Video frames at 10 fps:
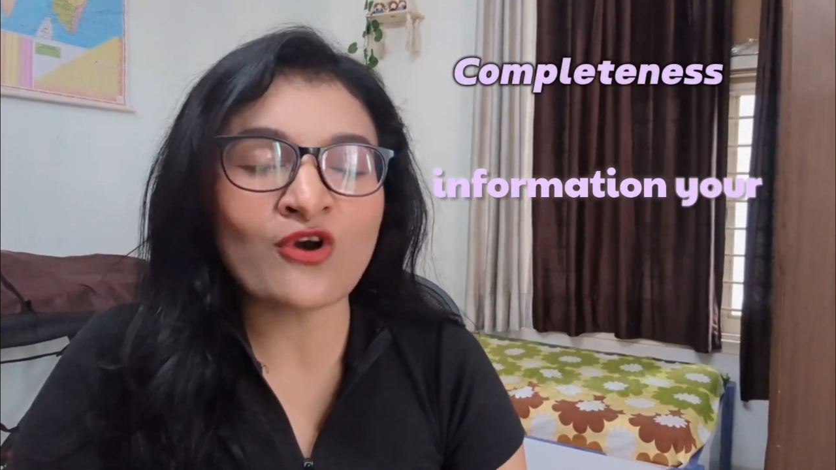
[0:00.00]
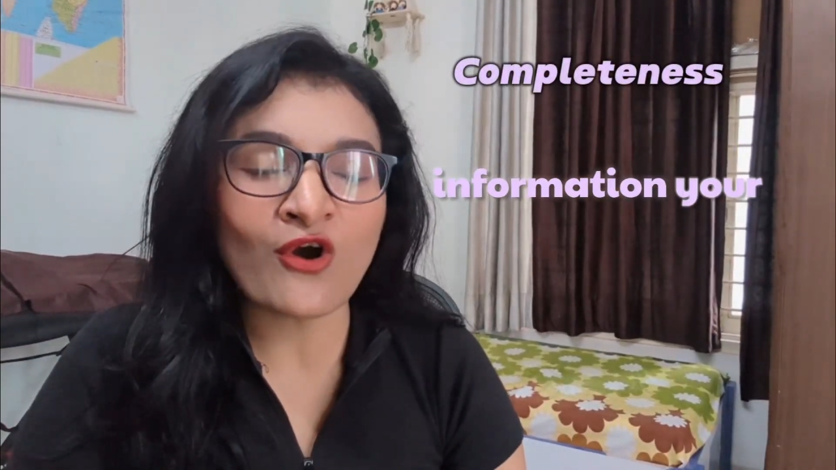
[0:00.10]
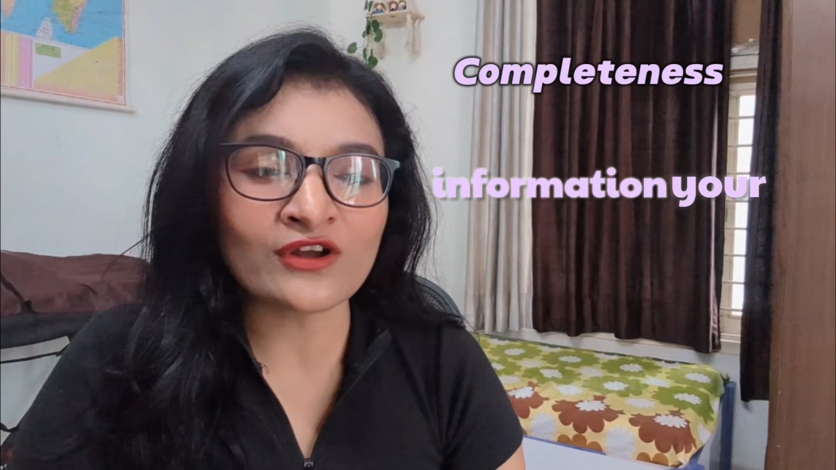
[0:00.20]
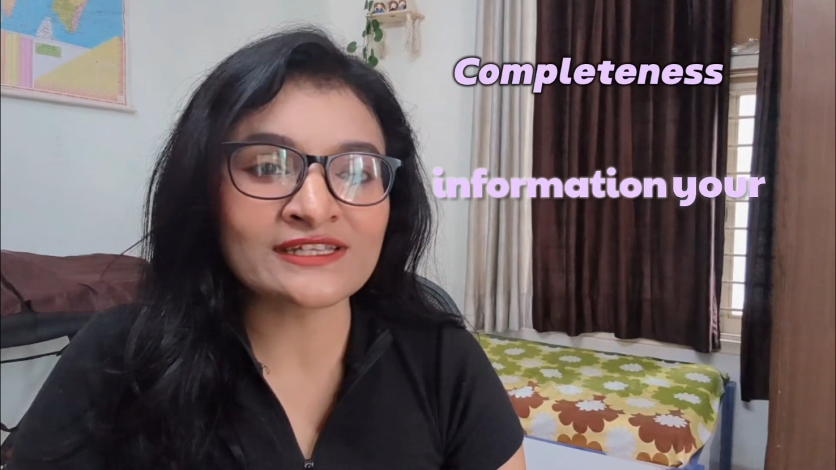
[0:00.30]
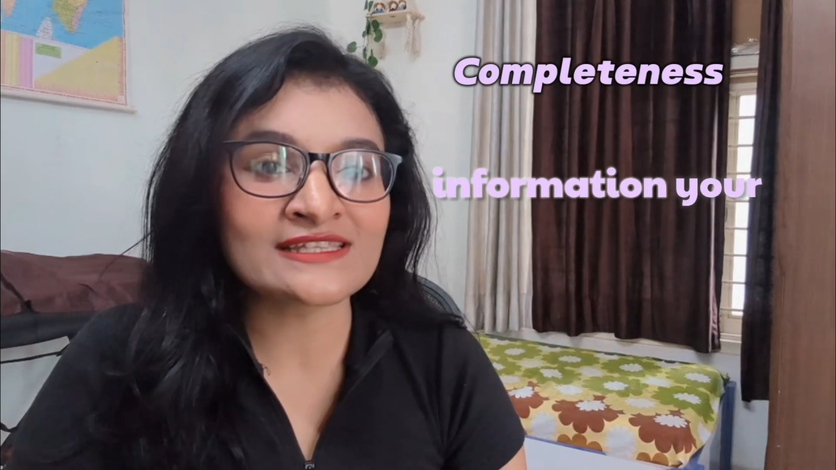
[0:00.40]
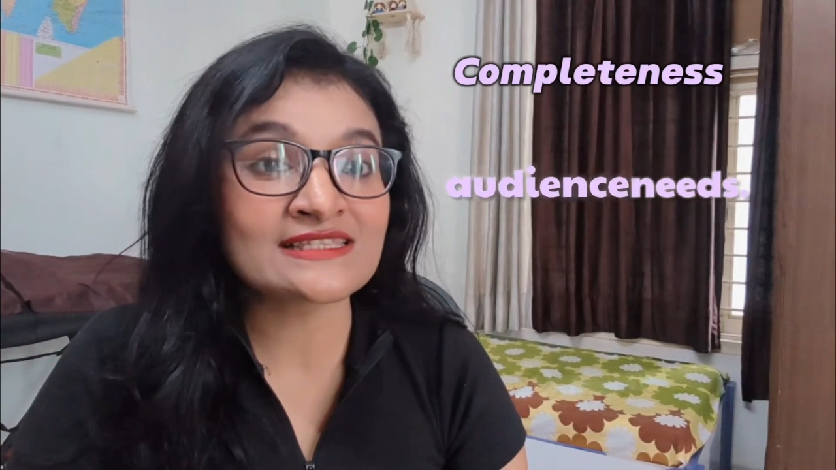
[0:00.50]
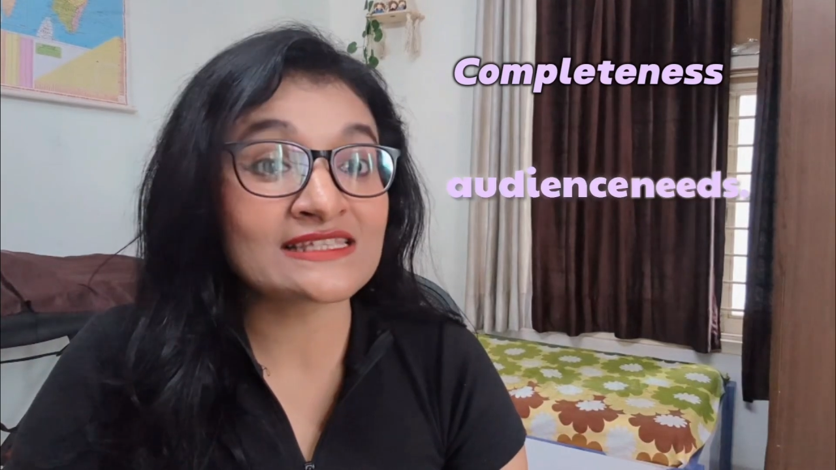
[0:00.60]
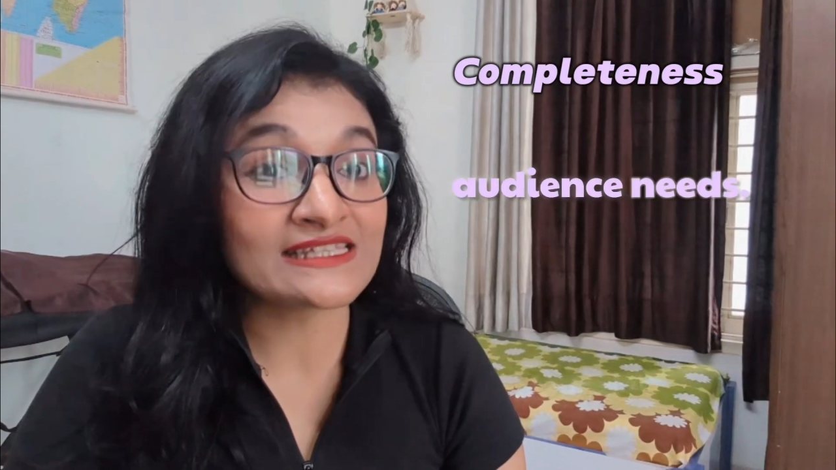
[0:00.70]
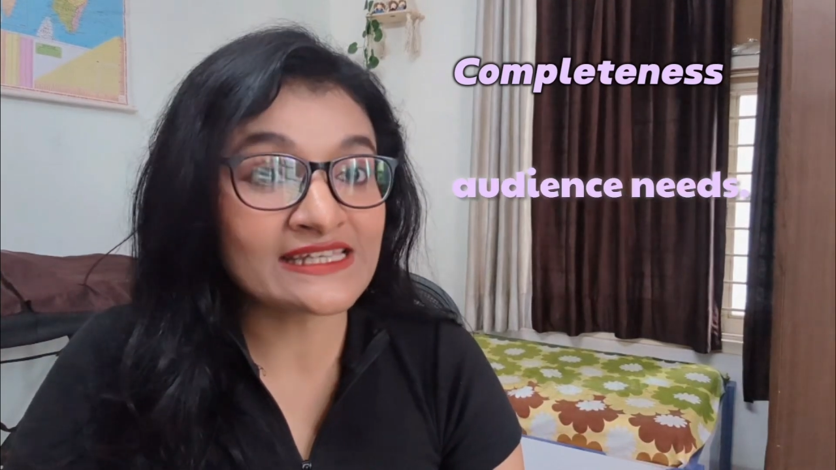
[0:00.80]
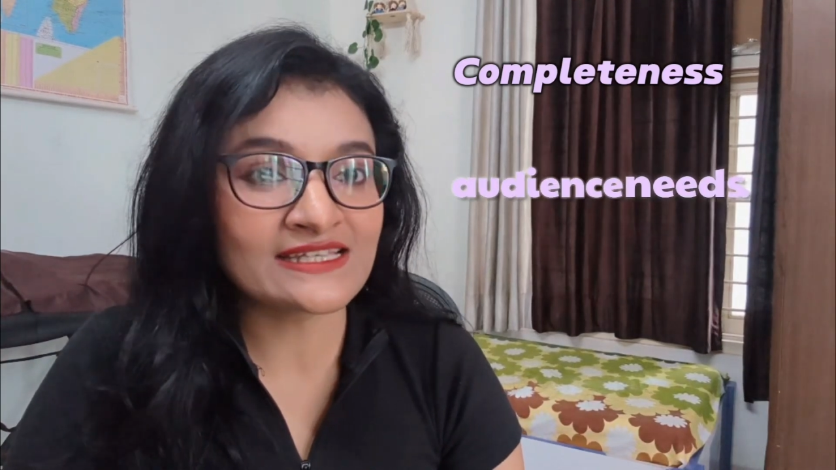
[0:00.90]
your audience
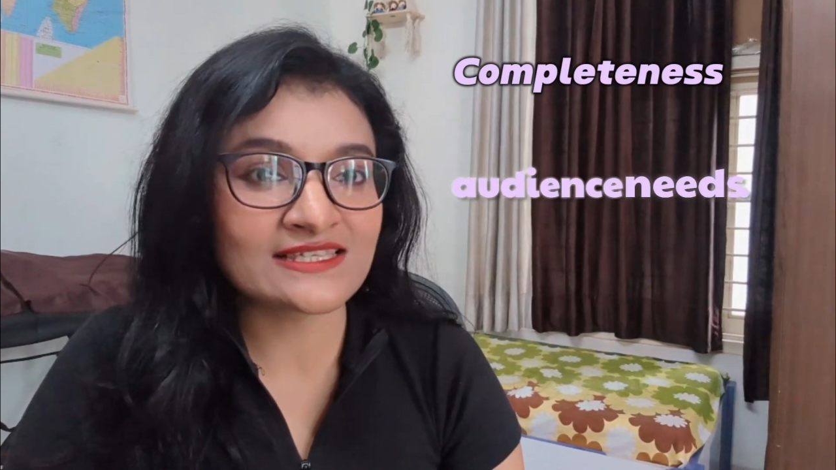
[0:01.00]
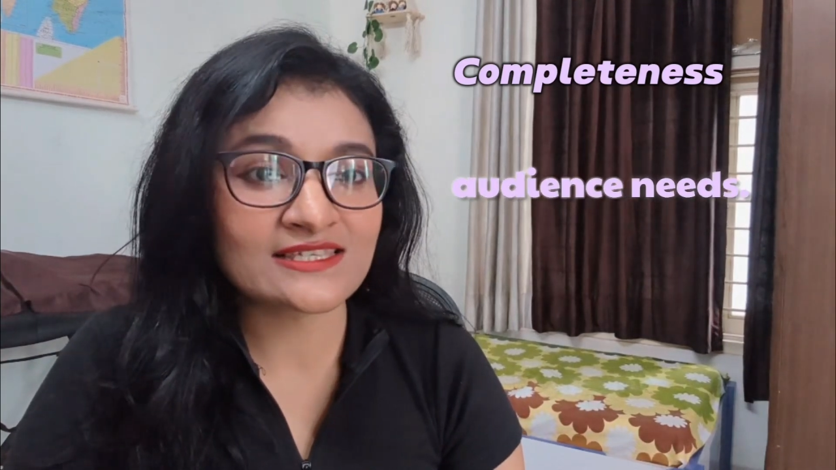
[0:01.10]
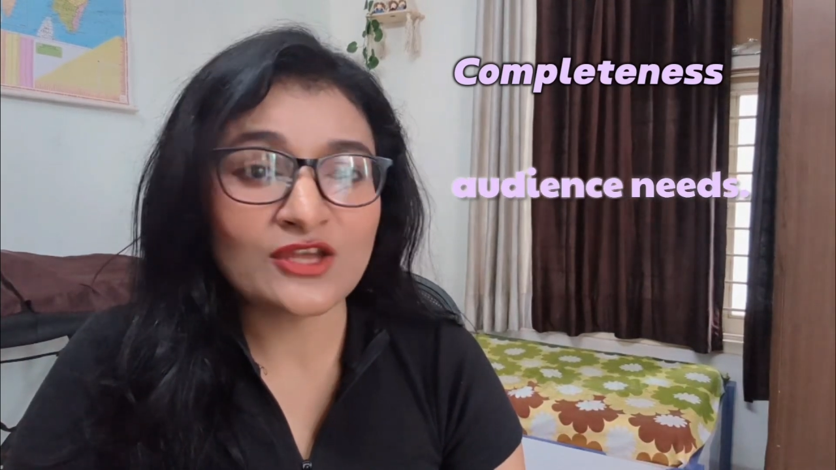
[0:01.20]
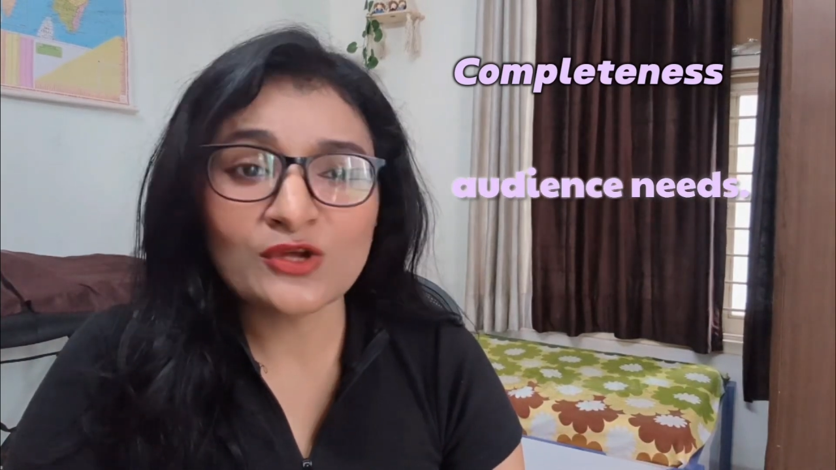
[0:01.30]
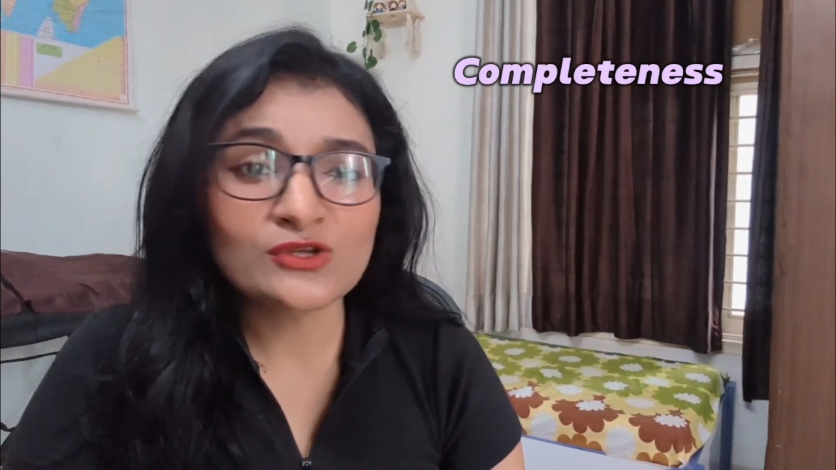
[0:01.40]
needs.